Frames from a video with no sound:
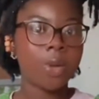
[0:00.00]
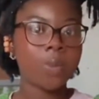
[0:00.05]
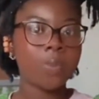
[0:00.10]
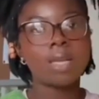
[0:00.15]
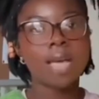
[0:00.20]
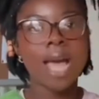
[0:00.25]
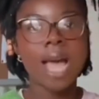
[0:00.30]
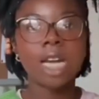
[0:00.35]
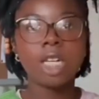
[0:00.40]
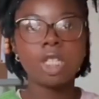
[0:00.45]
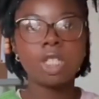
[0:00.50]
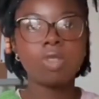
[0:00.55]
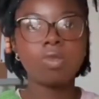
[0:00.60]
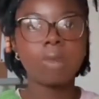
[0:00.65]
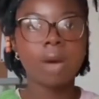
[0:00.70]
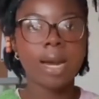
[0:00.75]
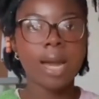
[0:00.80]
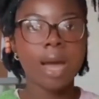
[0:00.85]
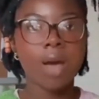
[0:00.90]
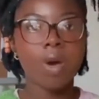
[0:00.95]
I actually
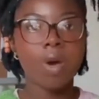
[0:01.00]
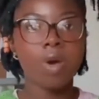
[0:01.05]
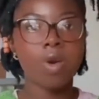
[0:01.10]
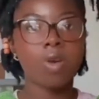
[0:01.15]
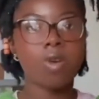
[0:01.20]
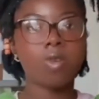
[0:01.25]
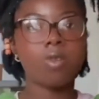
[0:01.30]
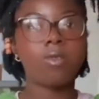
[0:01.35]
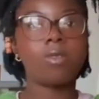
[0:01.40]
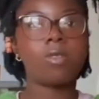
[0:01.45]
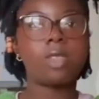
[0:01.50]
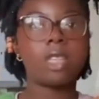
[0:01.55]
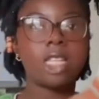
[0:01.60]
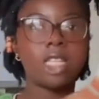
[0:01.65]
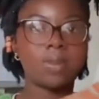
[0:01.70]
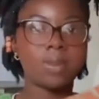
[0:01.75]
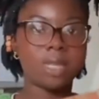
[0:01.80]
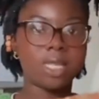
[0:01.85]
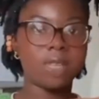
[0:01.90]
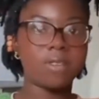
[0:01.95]
ran out of this
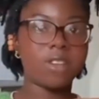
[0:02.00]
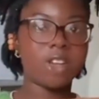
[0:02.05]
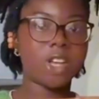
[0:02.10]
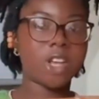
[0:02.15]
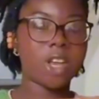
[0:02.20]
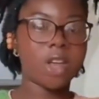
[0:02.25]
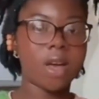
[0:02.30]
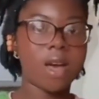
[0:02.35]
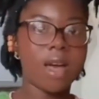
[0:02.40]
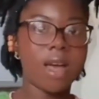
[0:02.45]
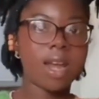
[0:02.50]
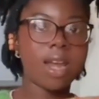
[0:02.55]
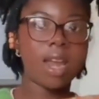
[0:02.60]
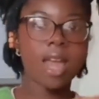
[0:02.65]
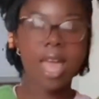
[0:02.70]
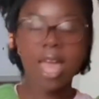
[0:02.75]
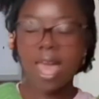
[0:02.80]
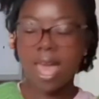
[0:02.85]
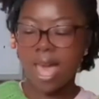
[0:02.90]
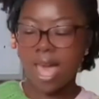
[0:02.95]
specific yarn,
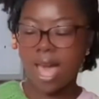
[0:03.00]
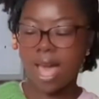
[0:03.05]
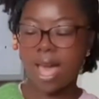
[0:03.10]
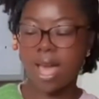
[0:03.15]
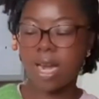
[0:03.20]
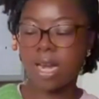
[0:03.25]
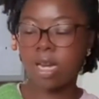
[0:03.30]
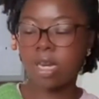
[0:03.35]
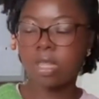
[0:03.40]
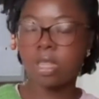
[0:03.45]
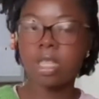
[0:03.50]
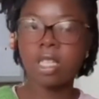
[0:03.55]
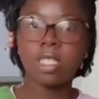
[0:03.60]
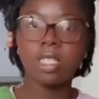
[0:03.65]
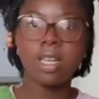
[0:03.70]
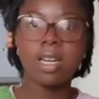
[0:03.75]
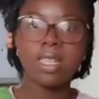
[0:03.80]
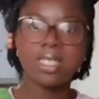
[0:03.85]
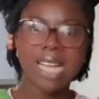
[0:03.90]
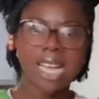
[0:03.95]
and this
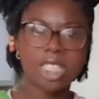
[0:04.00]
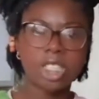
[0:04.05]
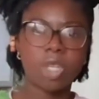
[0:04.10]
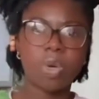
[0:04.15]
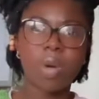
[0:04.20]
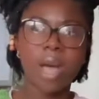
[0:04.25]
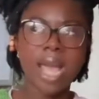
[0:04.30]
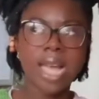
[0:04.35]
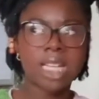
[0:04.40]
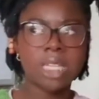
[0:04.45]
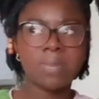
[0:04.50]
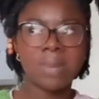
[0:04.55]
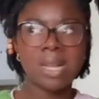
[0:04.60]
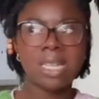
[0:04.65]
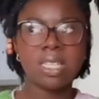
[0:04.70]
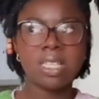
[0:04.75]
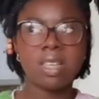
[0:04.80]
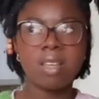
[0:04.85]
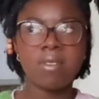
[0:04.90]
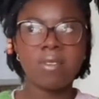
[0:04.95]
yarn is actually quite
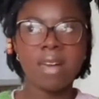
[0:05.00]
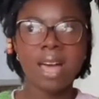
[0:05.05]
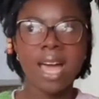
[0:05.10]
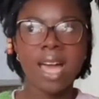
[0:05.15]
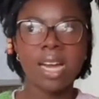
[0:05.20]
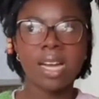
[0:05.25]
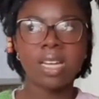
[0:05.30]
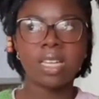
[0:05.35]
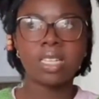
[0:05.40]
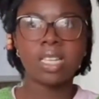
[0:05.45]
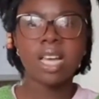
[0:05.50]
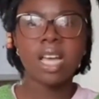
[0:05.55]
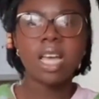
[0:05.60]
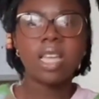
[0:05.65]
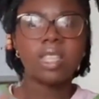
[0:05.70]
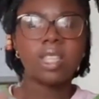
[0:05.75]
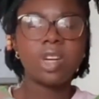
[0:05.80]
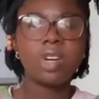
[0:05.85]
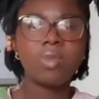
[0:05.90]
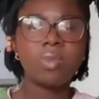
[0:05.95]
expensive and
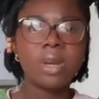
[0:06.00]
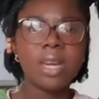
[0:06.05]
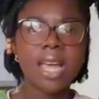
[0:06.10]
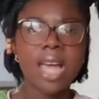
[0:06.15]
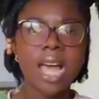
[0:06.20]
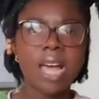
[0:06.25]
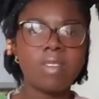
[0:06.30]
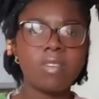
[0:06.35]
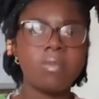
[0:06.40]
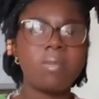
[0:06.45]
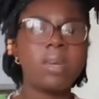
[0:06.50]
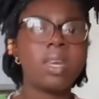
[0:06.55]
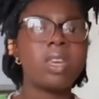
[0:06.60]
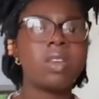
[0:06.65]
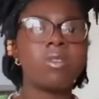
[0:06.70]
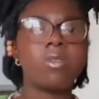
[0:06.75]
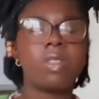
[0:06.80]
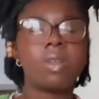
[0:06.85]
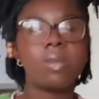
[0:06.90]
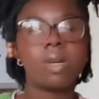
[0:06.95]
they don't really have many
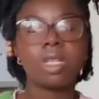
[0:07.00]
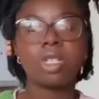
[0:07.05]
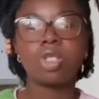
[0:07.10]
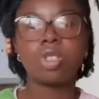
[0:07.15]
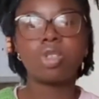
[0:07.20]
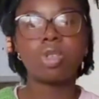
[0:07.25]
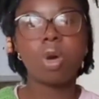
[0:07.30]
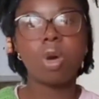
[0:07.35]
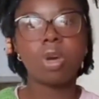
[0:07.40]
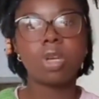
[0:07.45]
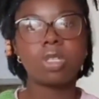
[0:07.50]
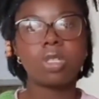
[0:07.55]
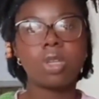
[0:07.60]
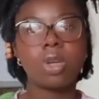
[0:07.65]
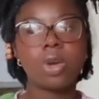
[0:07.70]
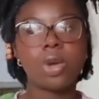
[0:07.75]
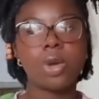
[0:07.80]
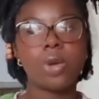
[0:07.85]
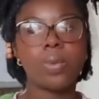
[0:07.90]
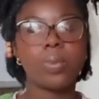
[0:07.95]
of them in stock,
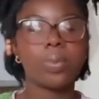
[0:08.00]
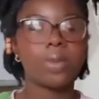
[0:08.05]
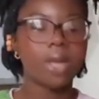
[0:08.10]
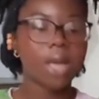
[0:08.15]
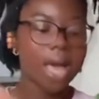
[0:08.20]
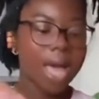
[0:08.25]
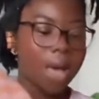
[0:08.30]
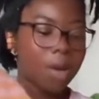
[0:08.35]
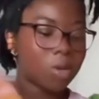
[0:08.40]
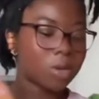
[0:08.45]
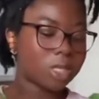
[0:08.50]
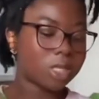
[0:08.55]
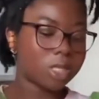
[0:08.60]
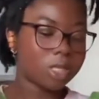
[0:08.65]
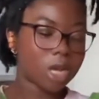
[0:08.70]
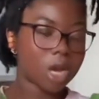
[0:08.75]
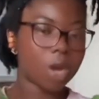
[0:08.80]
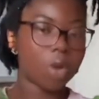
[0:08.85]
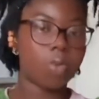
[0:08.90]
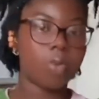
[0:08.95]
so I was
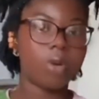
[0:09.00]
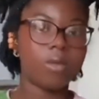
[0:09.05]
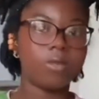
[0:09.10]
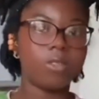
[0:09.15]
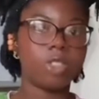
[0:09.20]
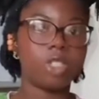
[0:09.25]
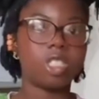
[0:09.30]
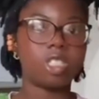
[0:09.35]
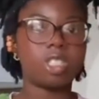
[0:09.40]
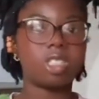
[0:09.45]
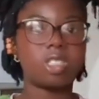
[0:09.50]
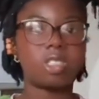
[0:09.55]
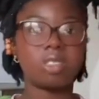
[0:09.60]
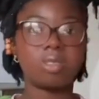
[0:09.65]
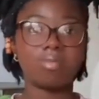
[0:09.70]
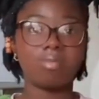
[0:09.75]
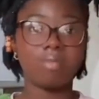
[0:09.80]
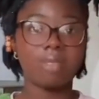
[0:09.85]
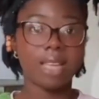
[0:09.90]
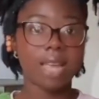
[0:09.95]
stuck with
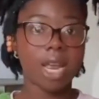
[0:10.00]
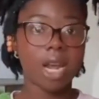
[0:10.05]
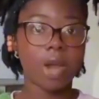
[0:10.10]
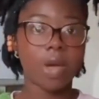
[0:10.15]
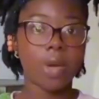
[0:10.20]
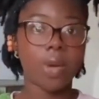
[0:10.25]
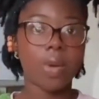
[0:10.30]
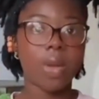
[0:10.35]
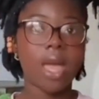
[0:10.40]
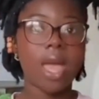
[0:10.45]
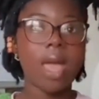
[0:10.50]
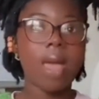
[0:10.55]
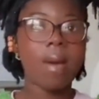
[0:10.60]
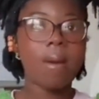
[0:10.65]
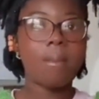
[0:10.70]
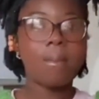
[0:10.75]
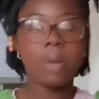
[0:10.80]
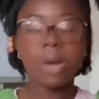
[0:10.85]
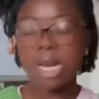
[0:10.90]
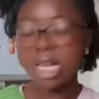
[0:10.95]
just the yellow.
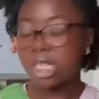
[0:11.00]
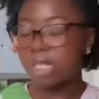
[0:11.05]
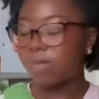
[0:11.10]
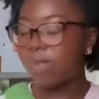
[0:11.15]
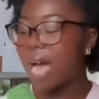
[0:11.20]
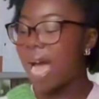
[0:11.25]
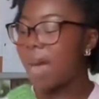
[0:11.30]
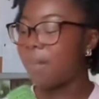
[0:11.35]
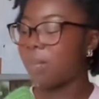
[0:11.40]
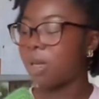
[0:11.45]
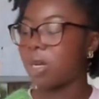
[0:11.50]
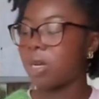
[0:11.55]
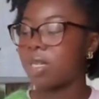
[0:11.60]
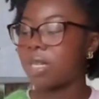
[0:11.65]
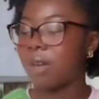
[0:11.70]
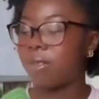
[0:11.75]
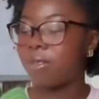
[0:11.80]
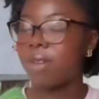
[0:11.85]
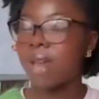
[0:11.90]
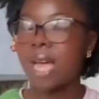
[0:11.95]
But it's fine because
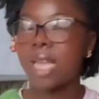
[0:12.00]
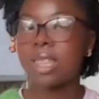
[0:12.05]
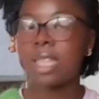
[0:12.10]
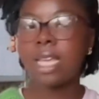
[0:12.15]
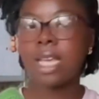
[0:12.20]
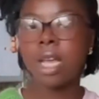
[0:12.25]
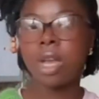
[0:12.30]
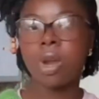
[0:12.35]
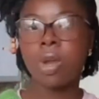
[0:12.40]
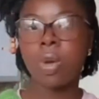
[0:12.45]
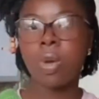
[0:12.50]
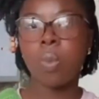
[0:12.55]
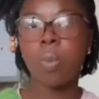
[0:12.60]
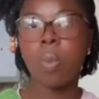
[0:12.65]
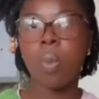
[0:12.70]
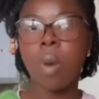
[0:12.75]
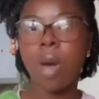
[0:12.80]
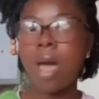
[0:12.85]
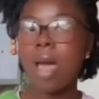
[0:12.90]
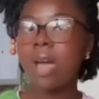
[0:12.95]
I feel like the yellow
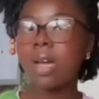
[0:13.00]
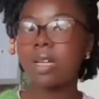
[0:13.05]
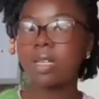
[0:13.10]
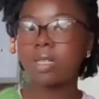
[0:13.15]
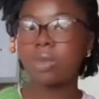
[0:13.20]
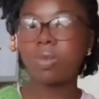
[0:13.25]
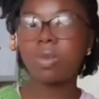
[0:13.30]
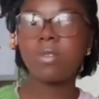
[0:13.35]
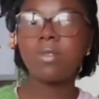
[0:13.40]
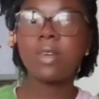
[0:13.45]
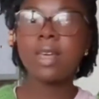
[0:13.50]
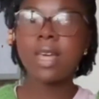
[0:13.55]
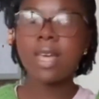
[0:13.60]
works with it.